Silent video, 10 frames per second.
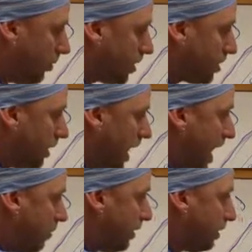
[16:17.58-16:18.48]
what's going to
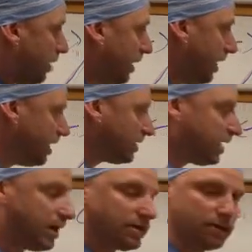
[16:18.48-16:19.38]
happen is
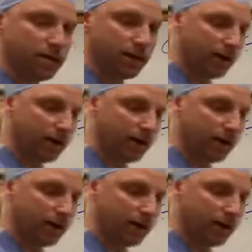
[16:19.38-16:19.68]
that